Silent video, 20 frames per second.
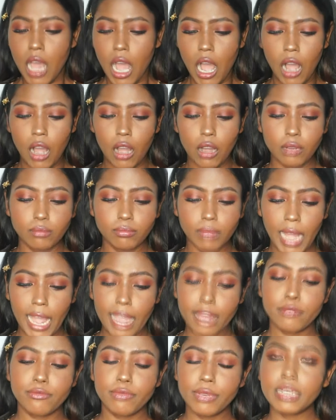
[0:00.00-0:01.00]

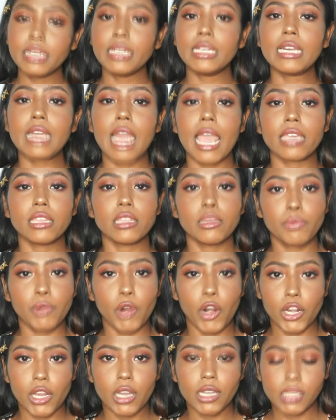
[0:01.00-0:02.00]
I really like the
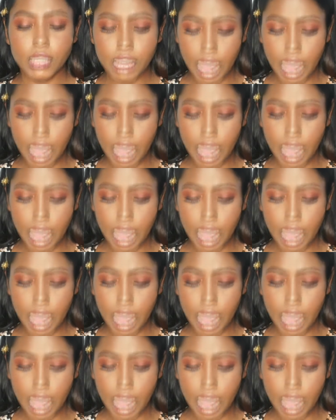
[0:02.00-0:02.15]
products,